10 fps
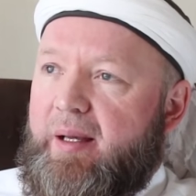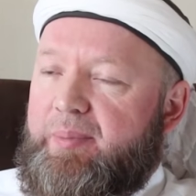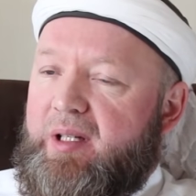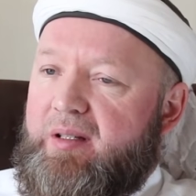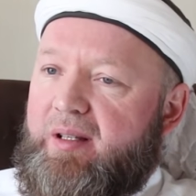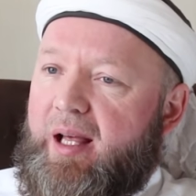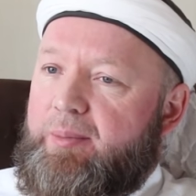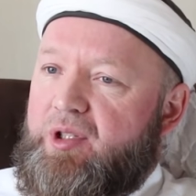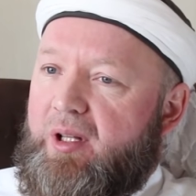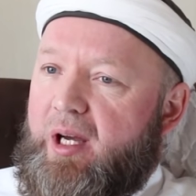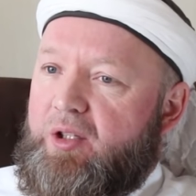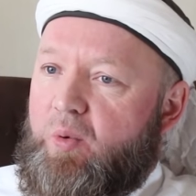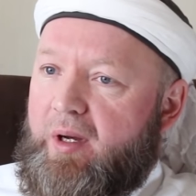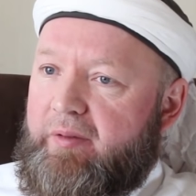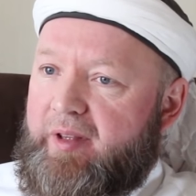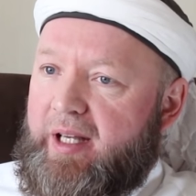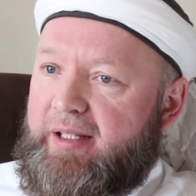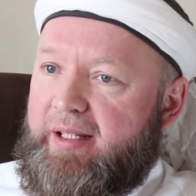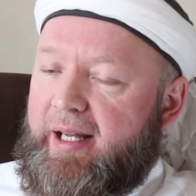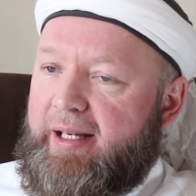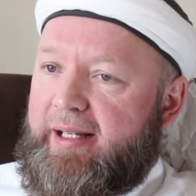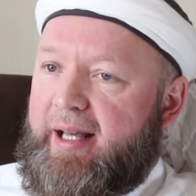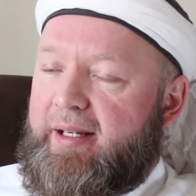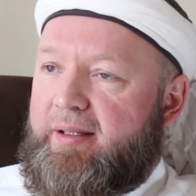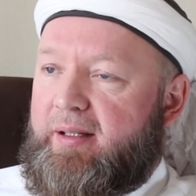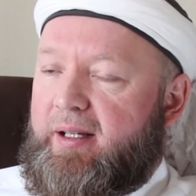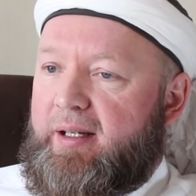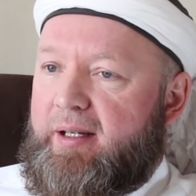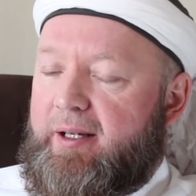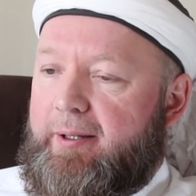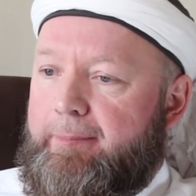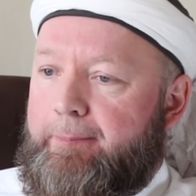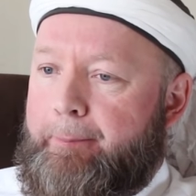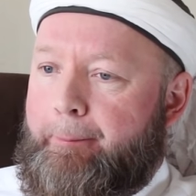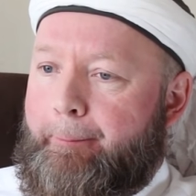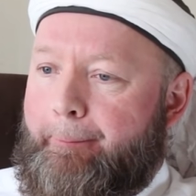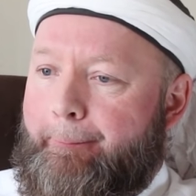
accepted Islam July twelfth, nineteen ninety-eight, and, um,